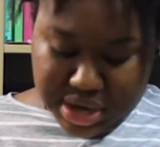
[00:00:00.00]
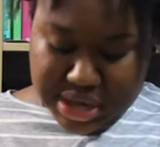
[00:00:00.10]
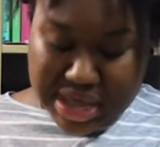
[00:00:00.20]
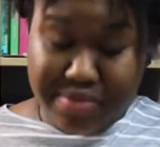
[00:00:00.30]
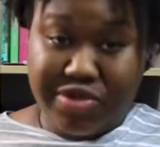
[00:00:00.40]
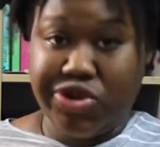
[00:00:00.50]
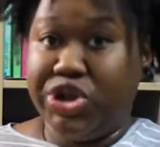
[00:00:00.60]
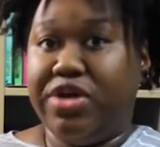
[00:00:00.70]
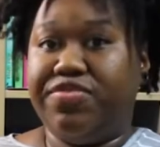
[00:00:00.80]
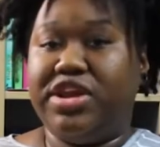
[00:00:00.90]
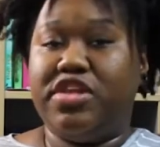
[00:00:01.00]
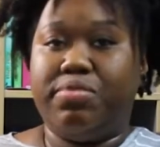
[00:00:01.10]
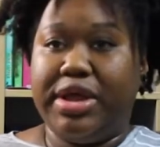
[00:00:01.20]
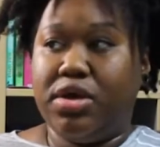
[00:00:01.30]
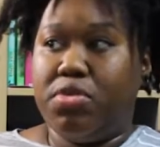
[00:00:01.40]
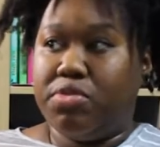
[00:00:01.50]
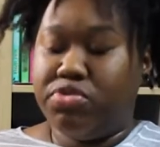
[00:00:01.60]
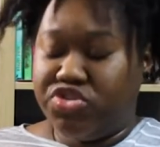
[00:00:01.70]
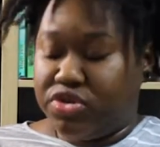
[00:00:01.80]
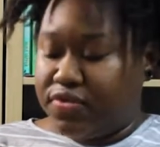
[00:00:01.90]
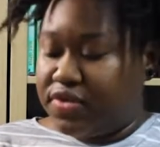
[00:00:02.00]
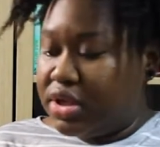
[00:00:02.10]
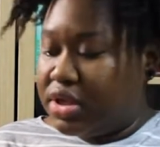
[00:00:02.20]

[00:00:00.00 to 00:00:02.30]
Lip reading: and I absolutely love to display it on my bookshelf.